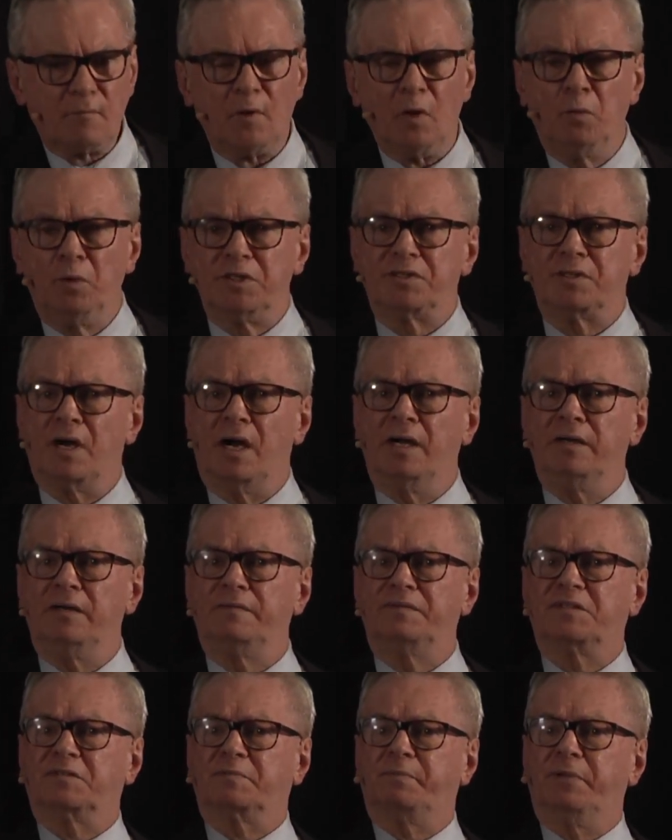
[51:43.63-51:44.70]
which kind
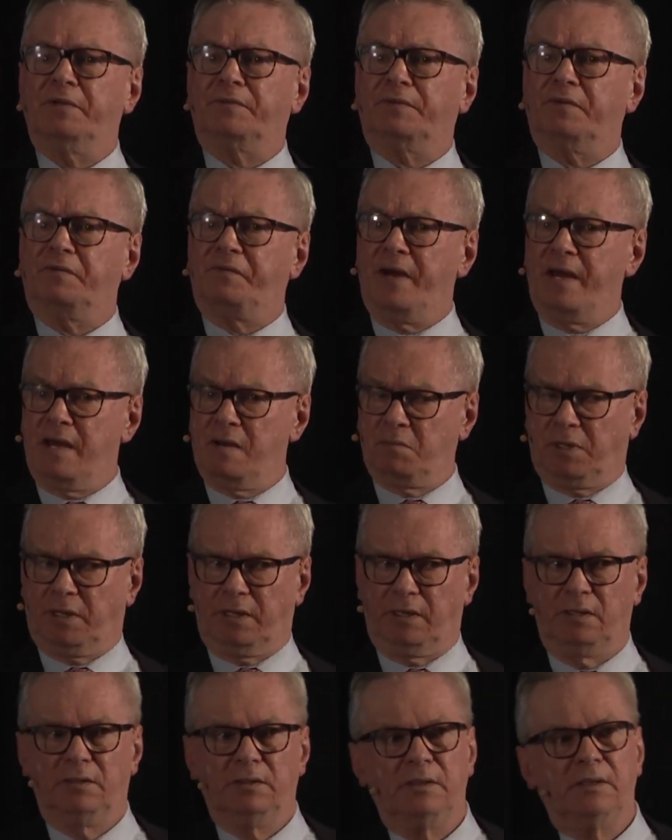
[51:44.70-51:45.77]
of split the family